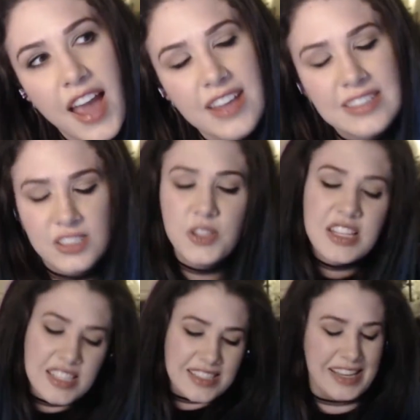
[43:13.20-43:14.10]
So
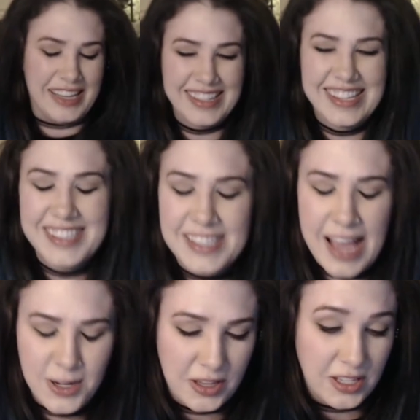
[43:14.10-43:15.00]

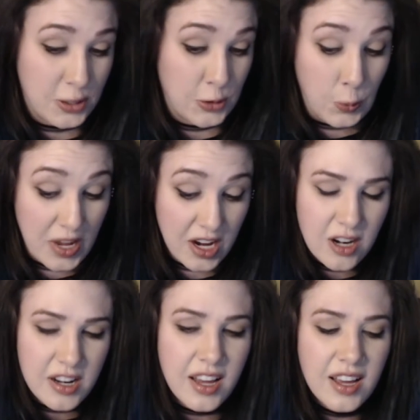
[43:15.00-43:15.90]
this is weird.
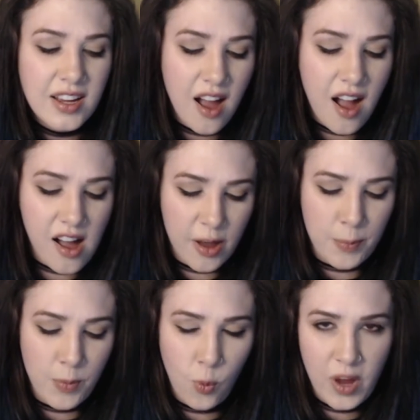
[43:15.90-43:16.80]

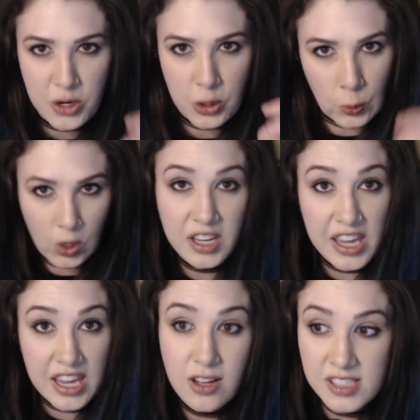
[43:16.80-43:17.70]
When you're working
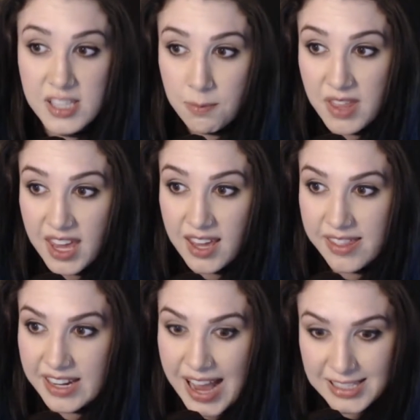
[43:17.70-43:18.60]
on something that
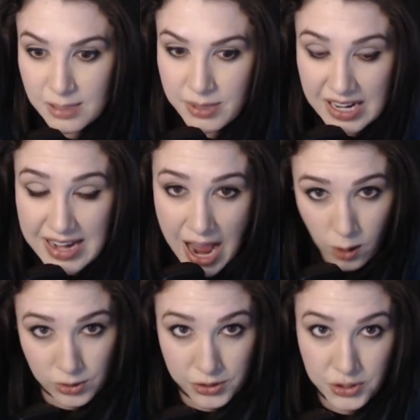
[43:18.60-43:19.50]
hasn't been
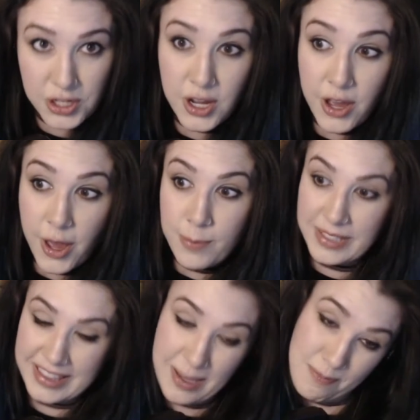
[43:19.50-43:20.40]
announced, but
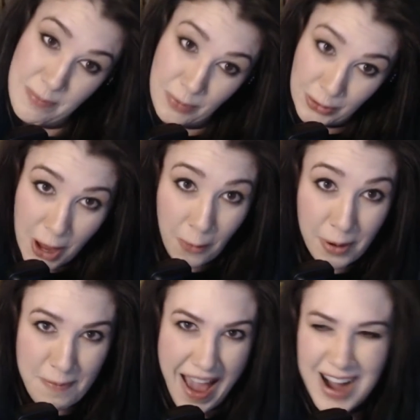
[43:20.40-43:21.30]
that people know
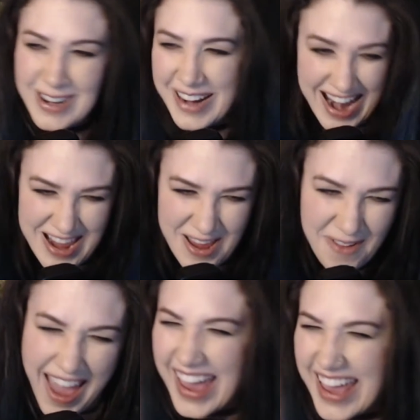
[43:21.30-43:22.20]
about anyway.